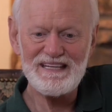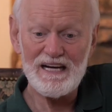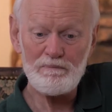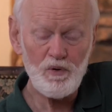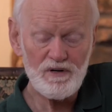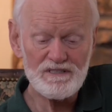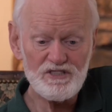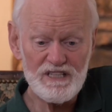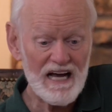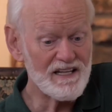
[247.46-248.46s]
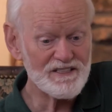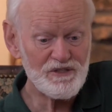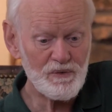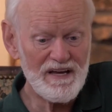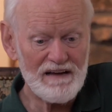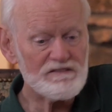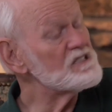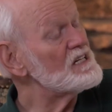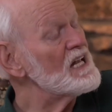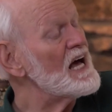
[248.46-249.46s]
an important challenge that we have is
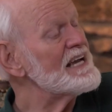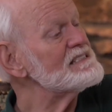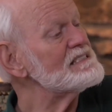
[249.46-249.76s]
client